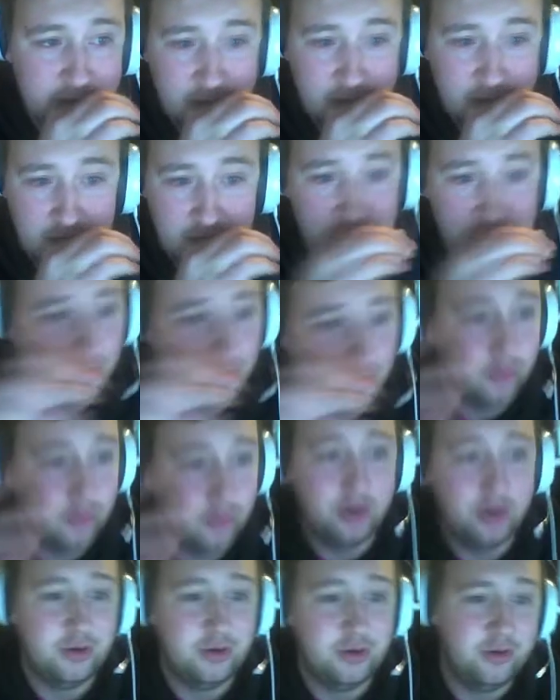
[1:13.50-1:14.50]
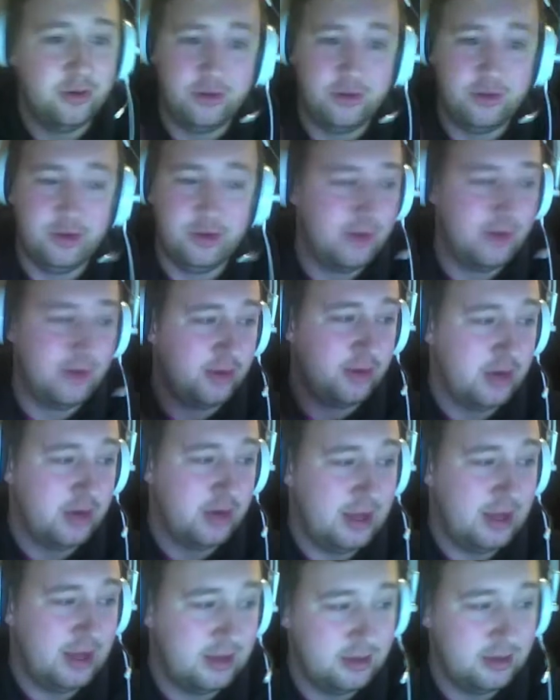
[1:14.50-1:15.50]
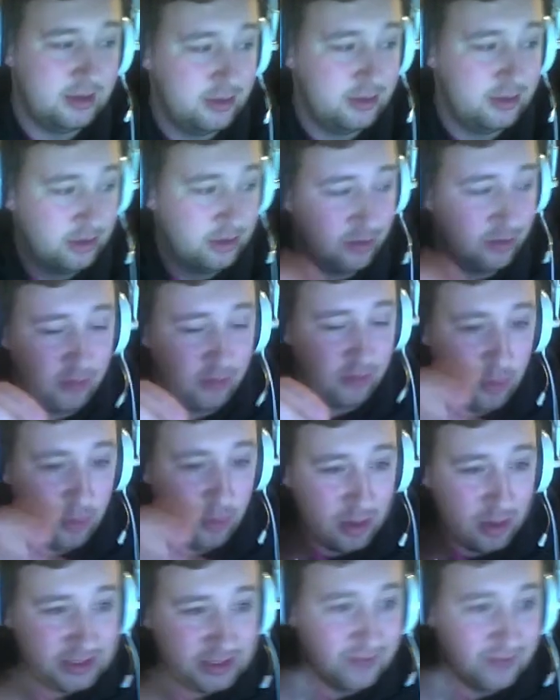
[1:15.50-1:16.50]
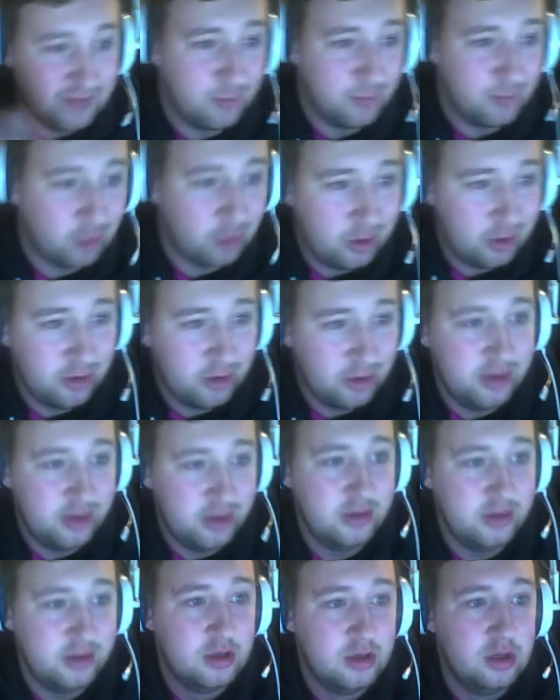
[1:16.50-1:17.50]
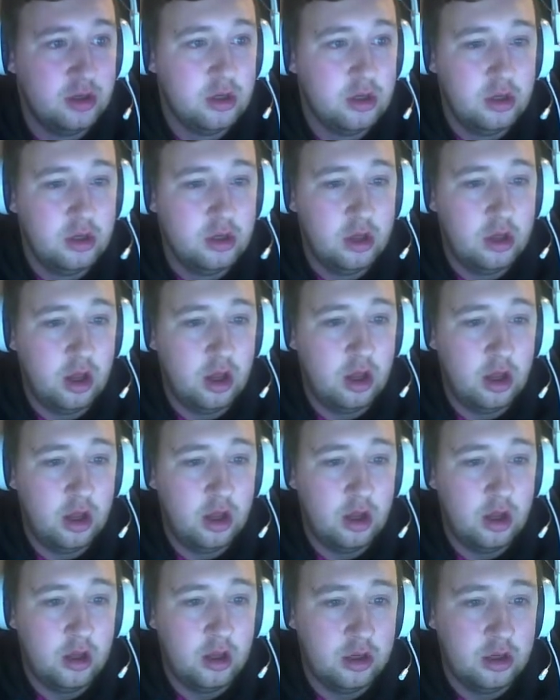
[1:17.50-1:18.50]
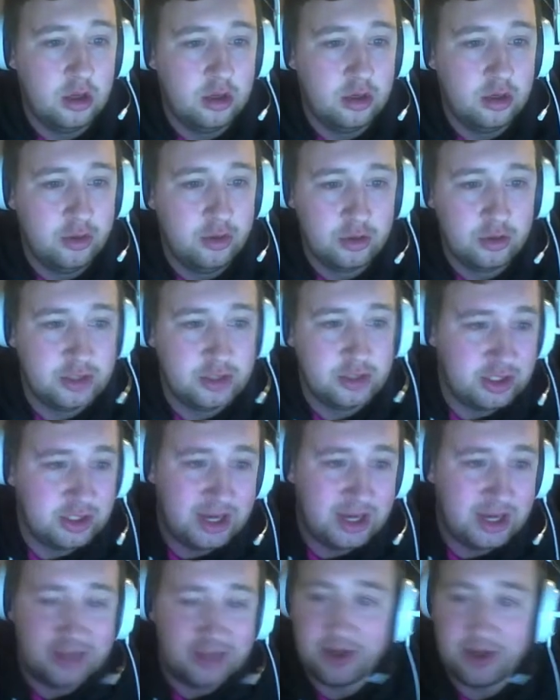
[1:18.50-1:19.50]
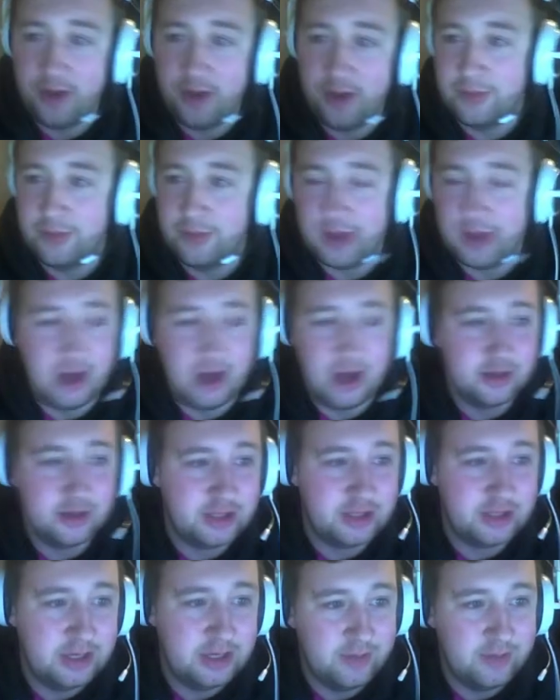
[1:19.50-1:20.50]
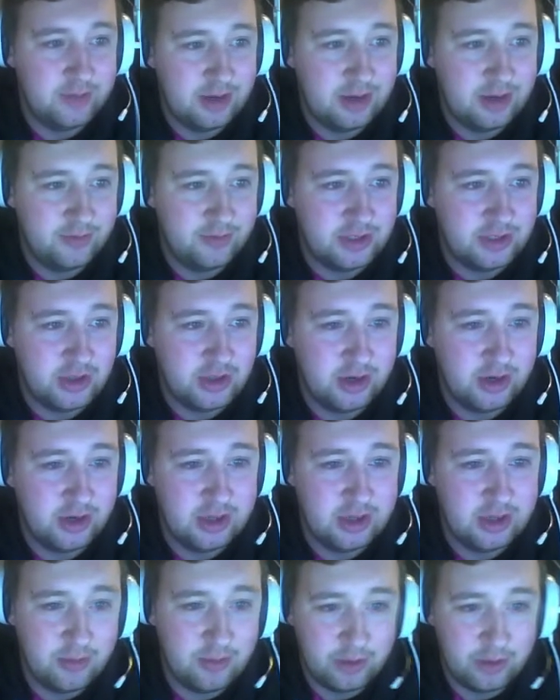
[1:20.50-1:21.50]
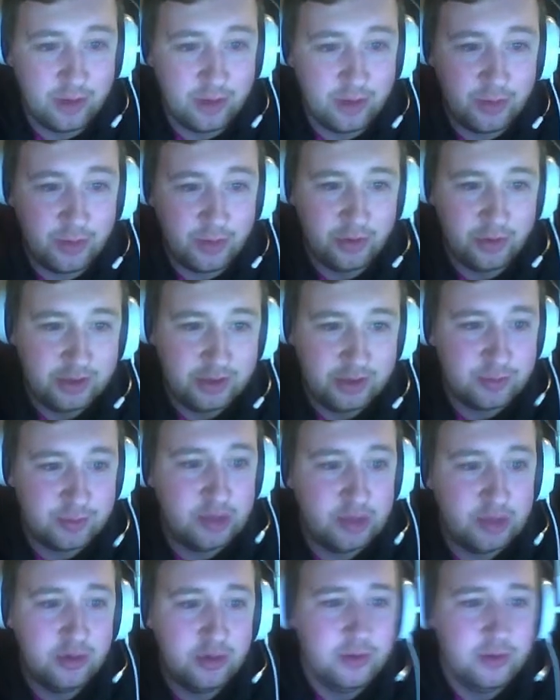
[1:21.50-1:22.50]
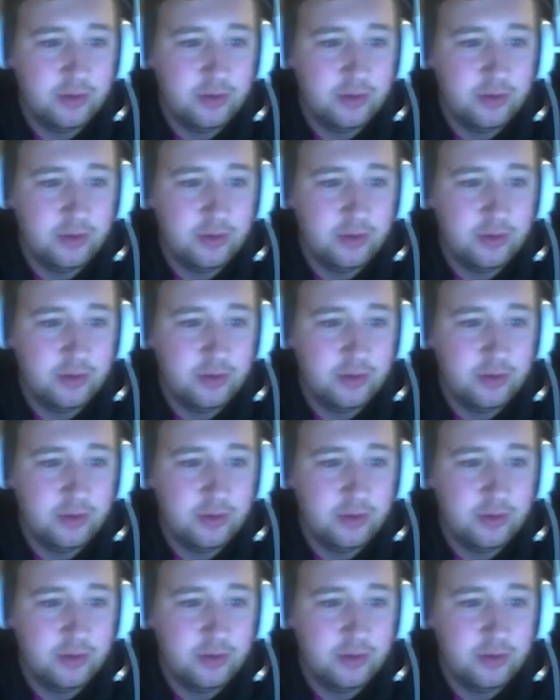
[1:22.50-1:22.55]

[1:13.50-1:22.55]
you're all good. You're never gonna lag. You're gonna always have the priority. Not just that, it's going with the colour scheme that I've decided that we're gonna put on this build,